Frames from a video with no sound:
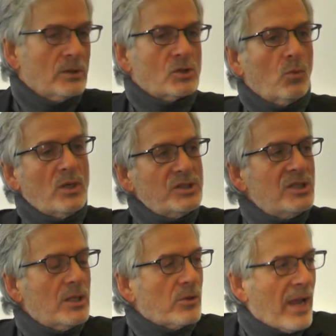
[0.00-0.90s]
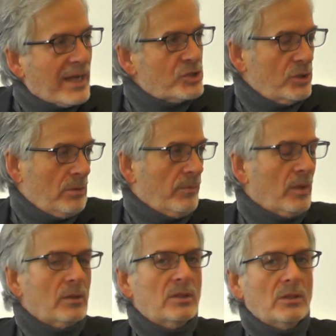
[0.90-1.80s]
So what is the interaction?
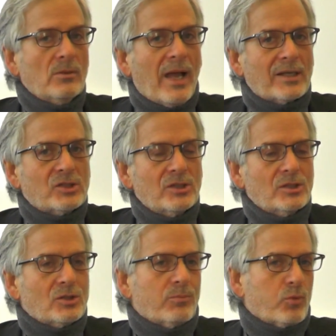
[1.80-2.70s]
The interaction is